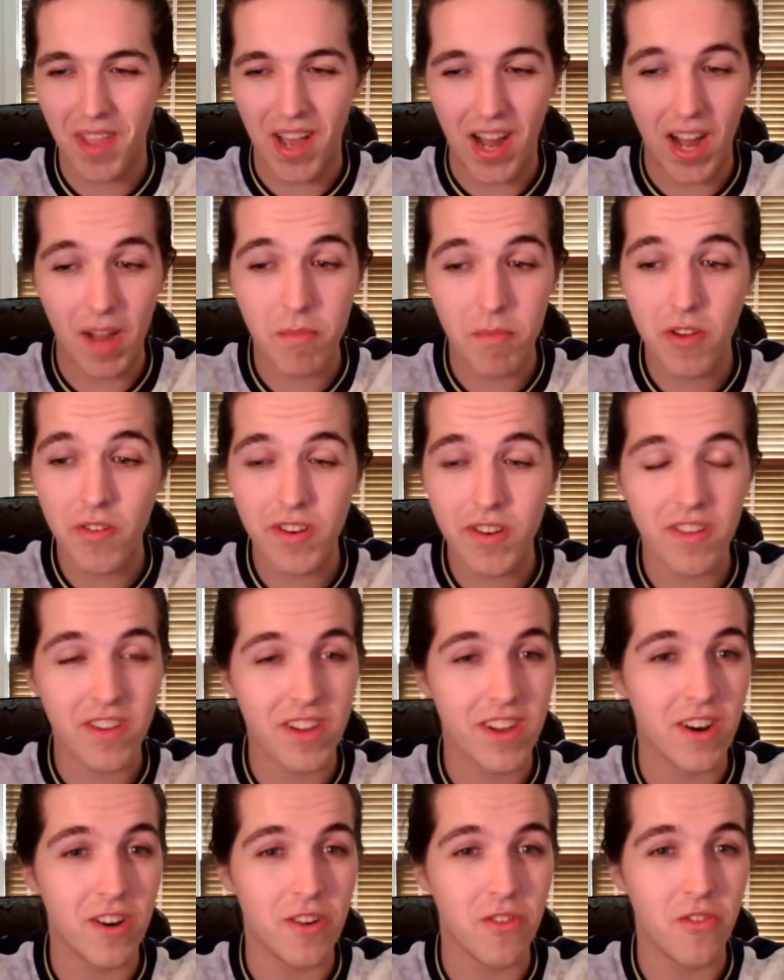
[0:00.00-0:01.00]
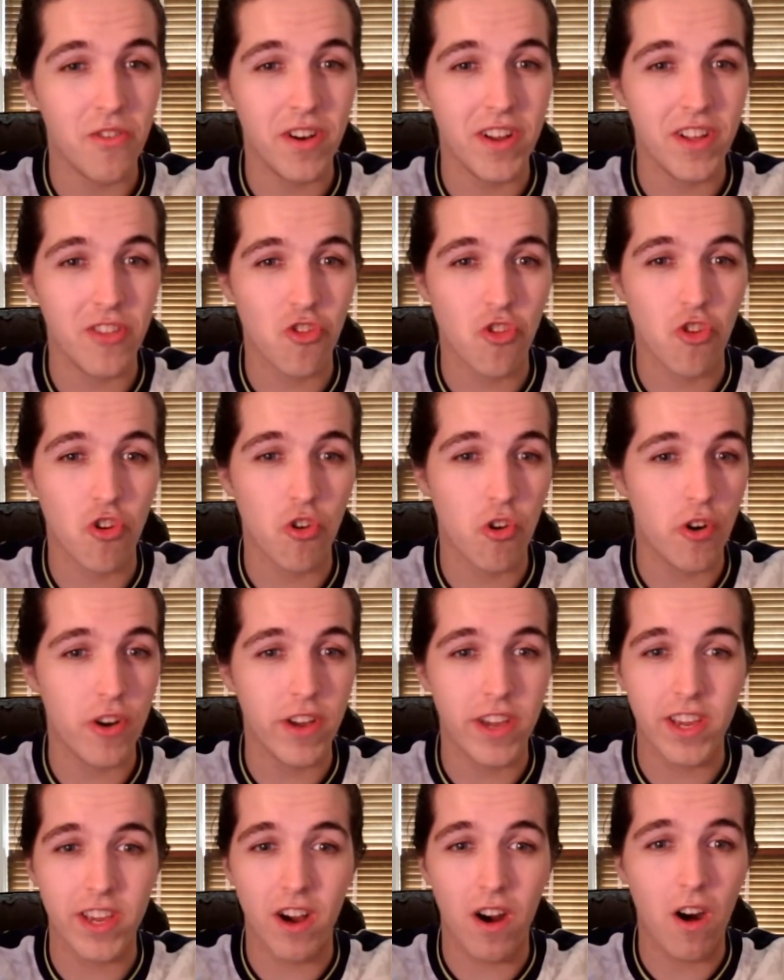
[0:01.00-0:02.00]
I'm going to go
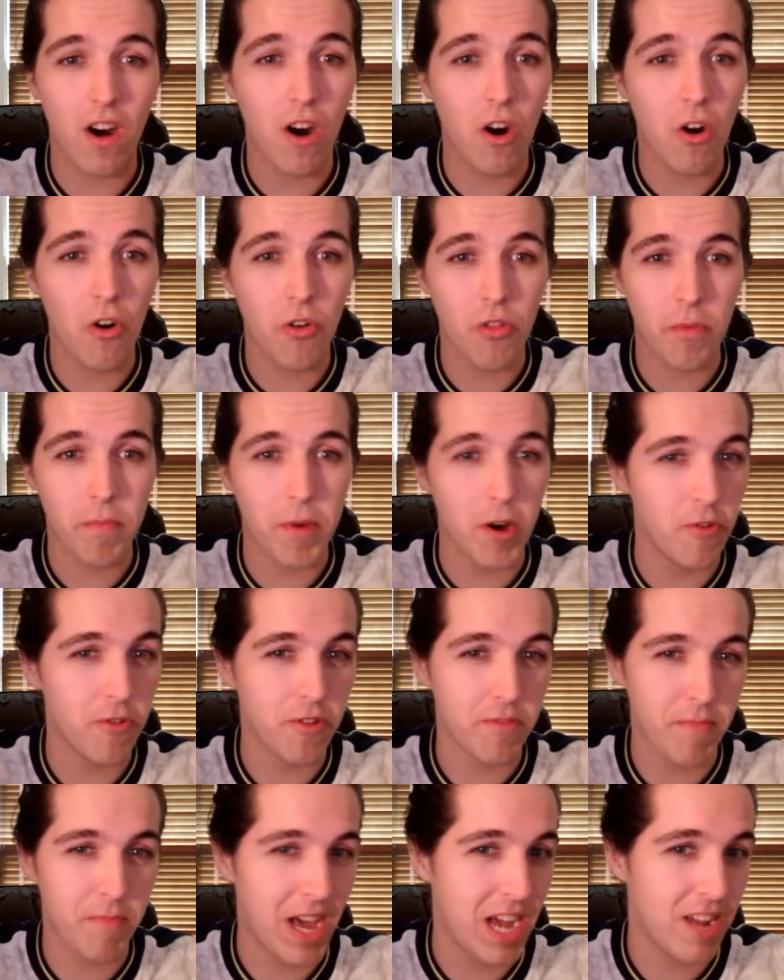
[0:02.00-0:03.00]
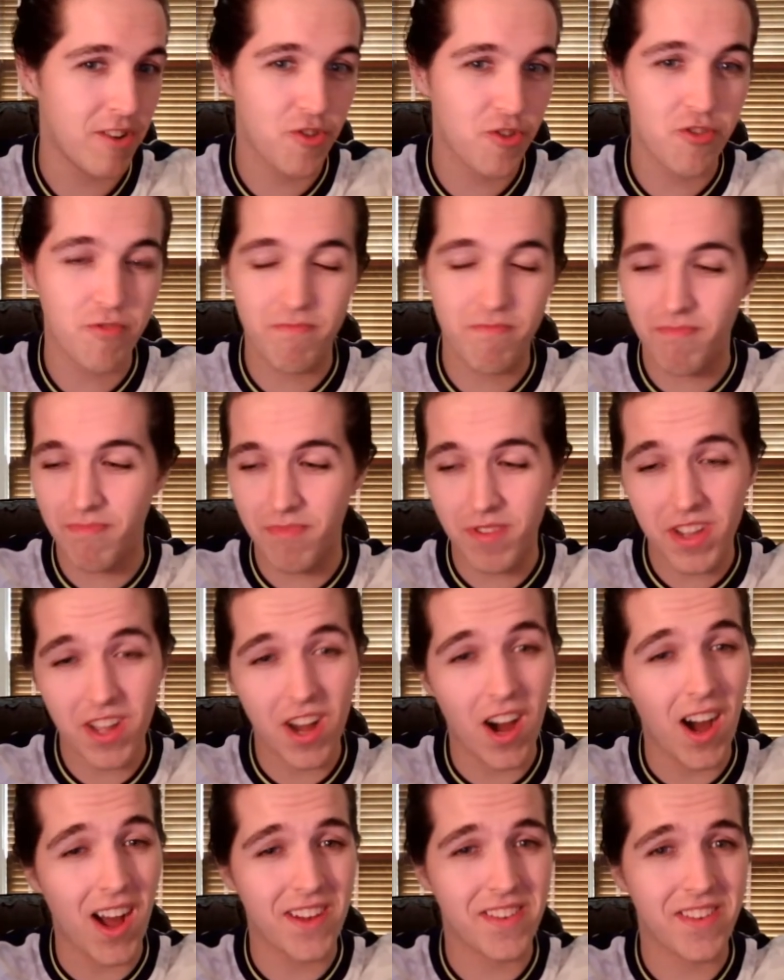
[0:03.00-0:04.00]
enjoy all the post-match
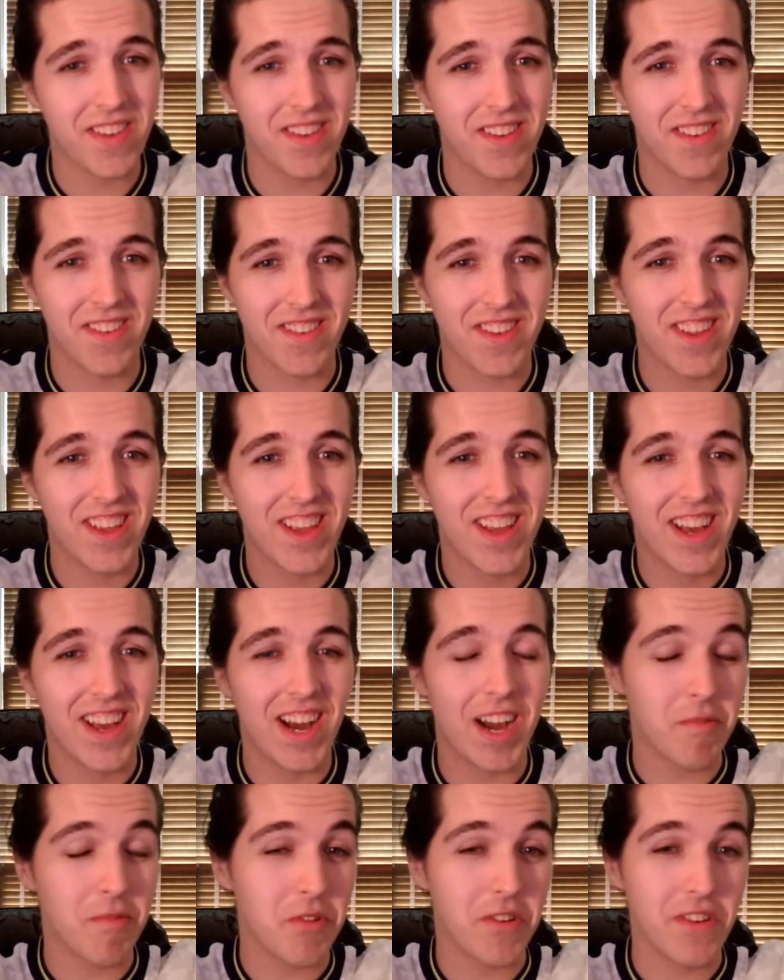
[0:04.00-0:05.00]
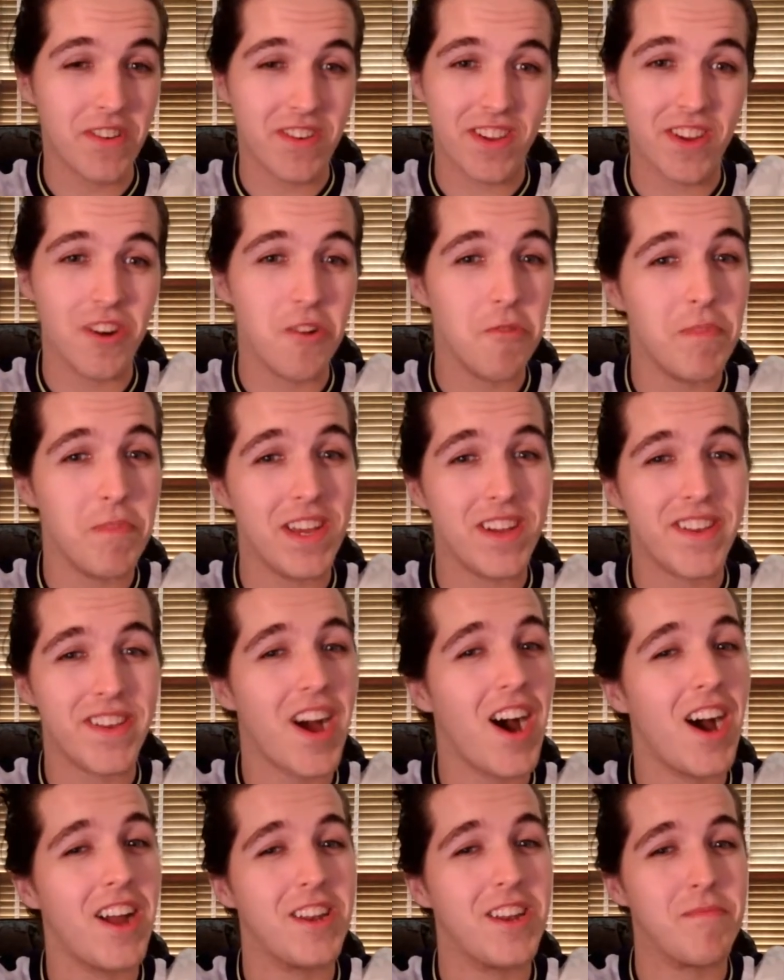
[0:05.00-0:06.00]
content. I'm going to go be a
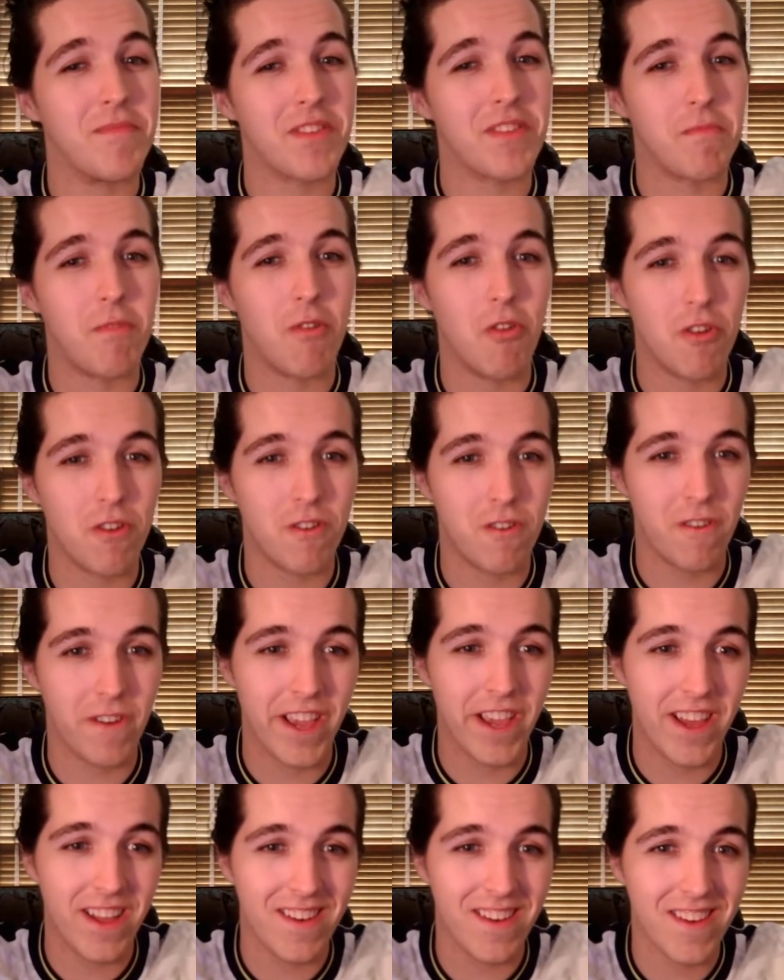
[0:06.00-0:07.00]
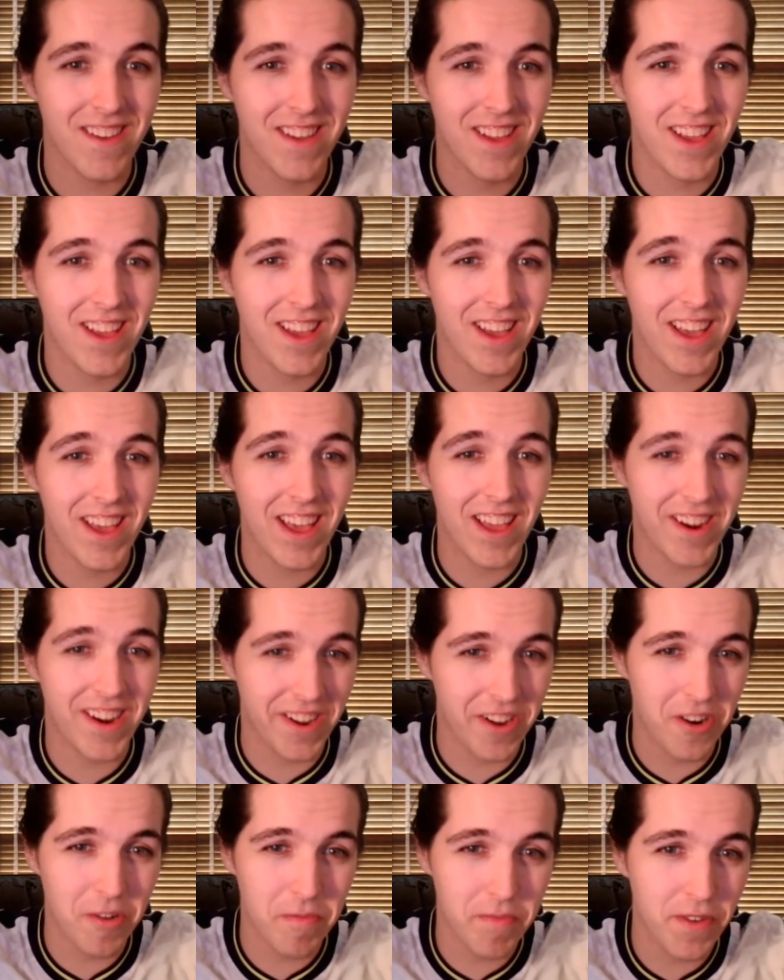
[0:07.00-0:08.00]
Tottenham supporter again, and I
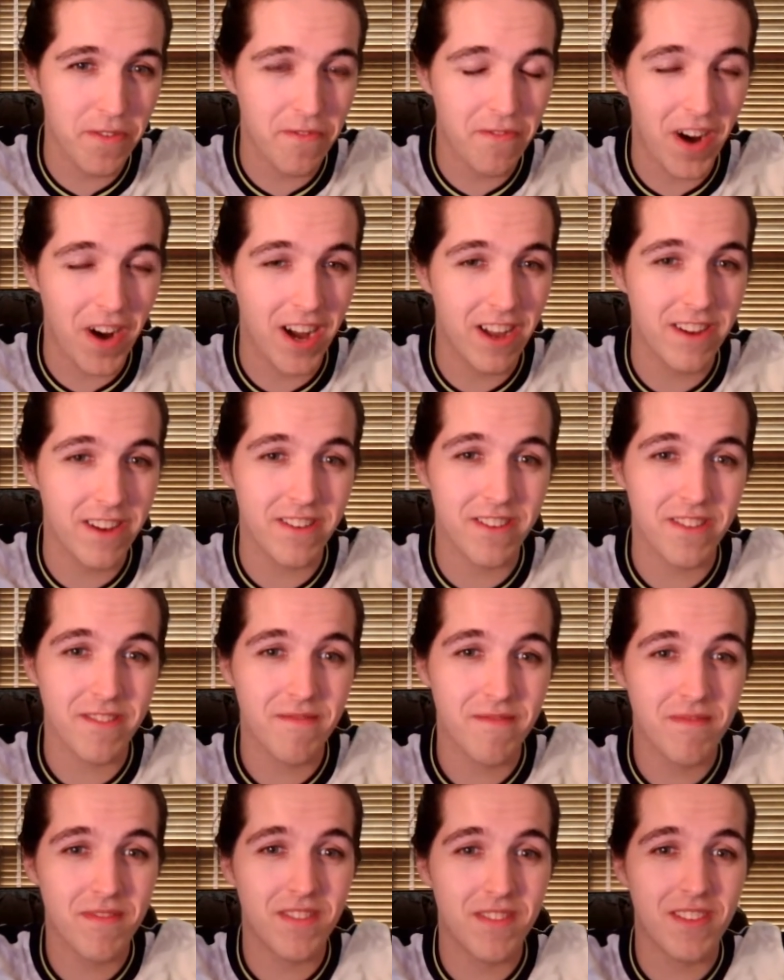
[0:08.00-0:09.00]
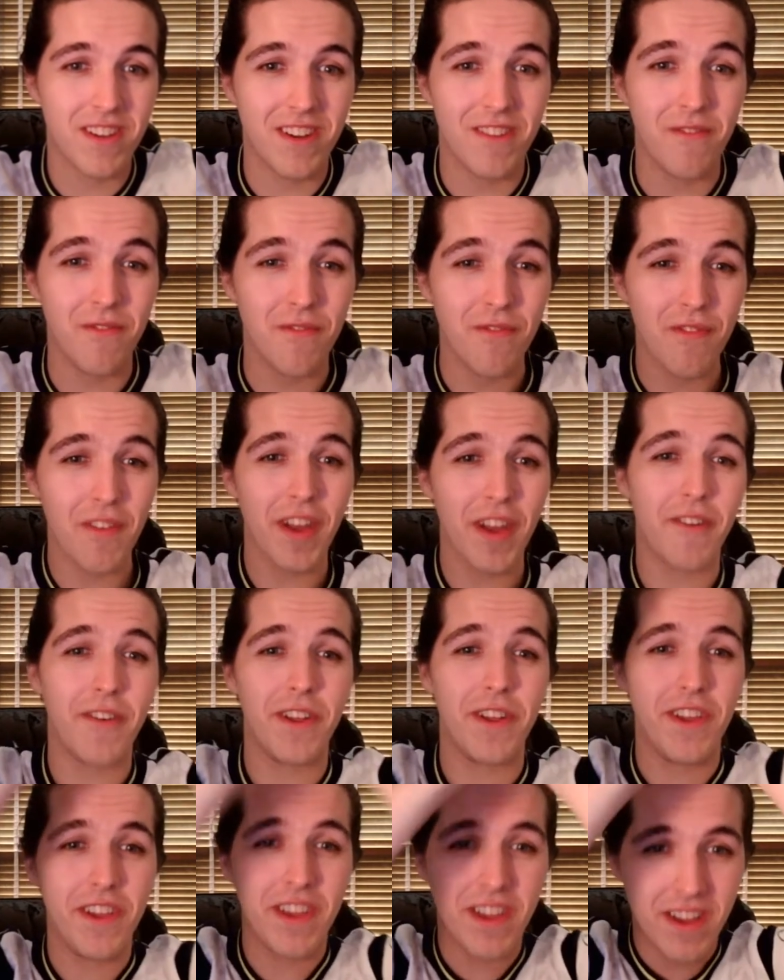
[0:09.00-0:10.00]
hope you find a
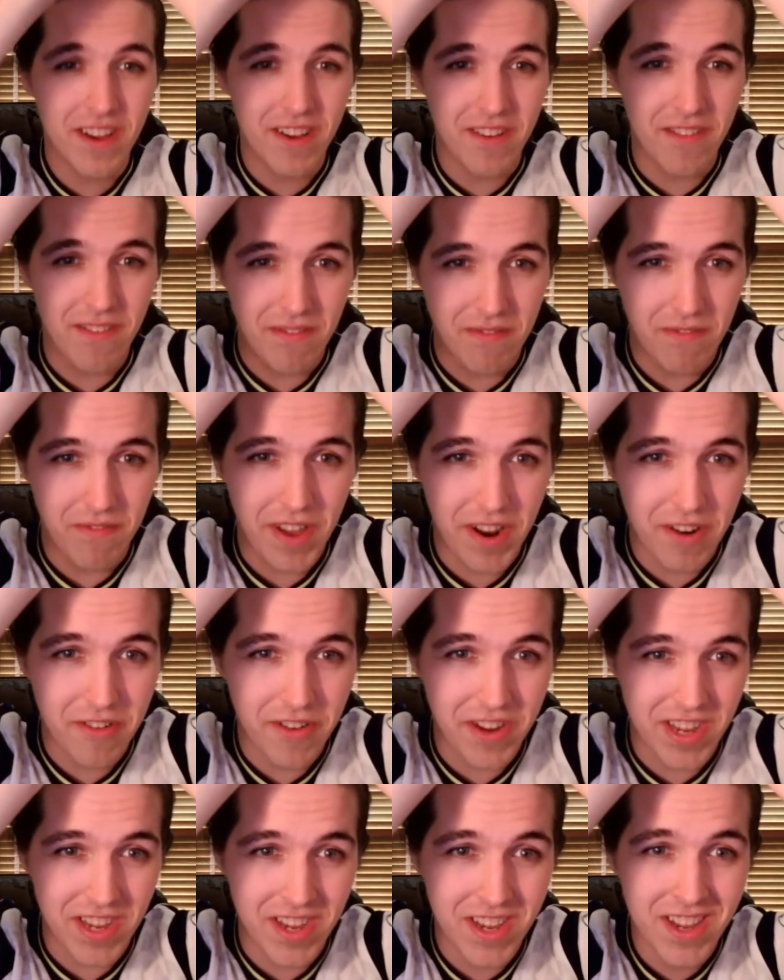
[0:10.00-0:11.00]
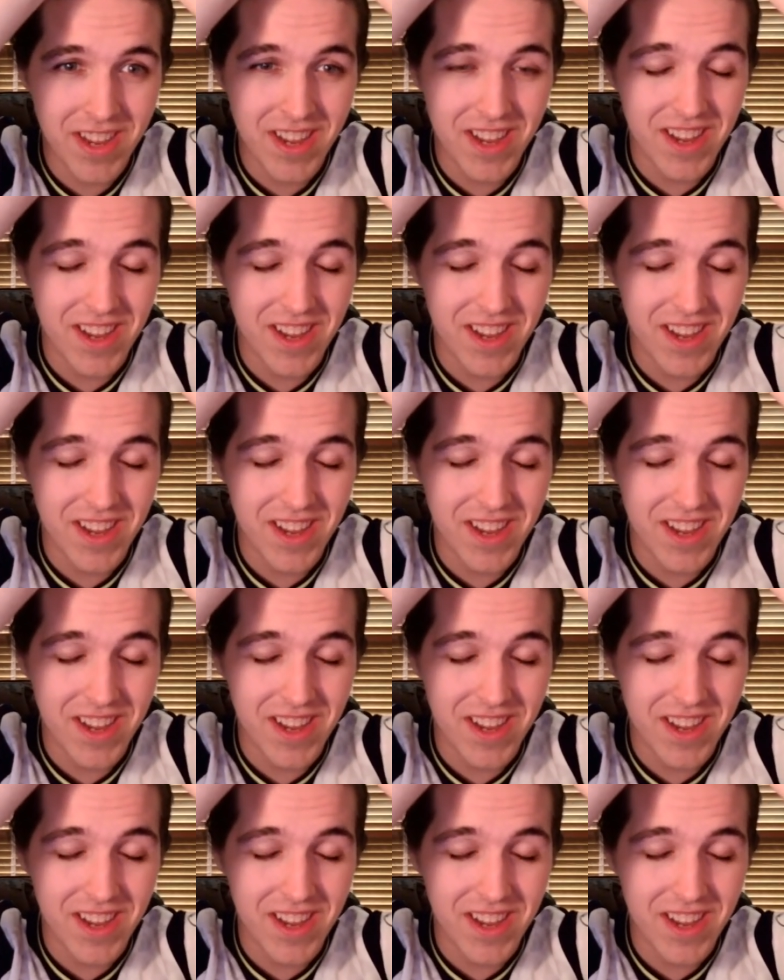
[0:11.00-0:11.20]
very, very,